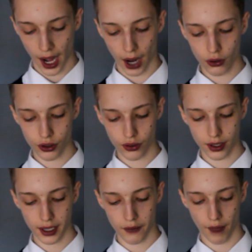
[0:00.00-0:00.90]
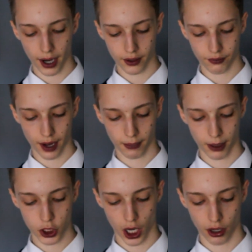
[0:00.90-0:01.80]
how does the defect affect
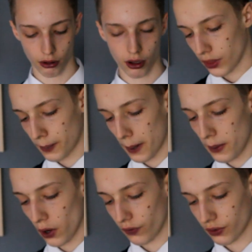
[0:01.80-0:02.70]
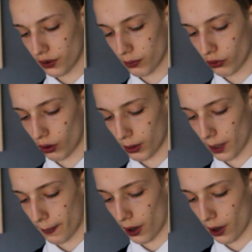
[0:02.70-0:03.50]
my child? The baby often seems normal at